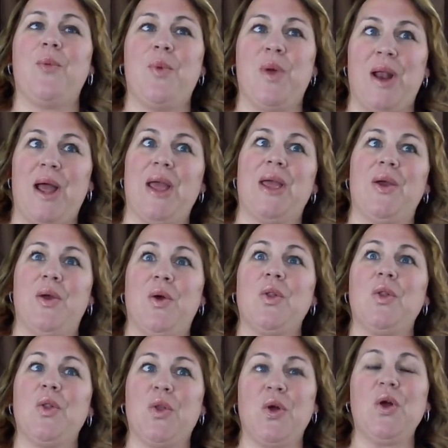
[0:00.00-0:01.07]
when I
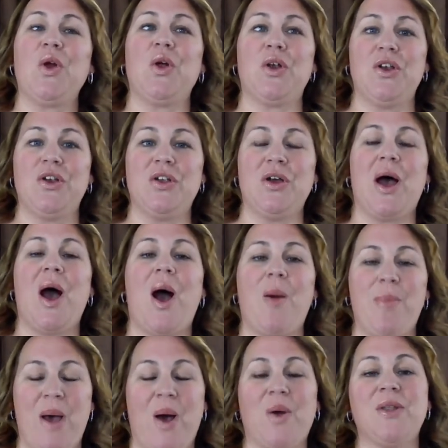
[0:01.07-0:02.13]
learned
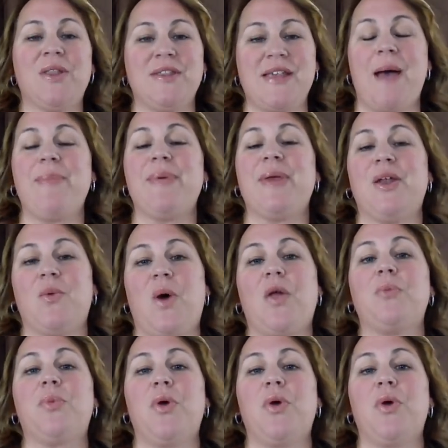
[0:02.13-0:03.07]
about the Tapping into Wealth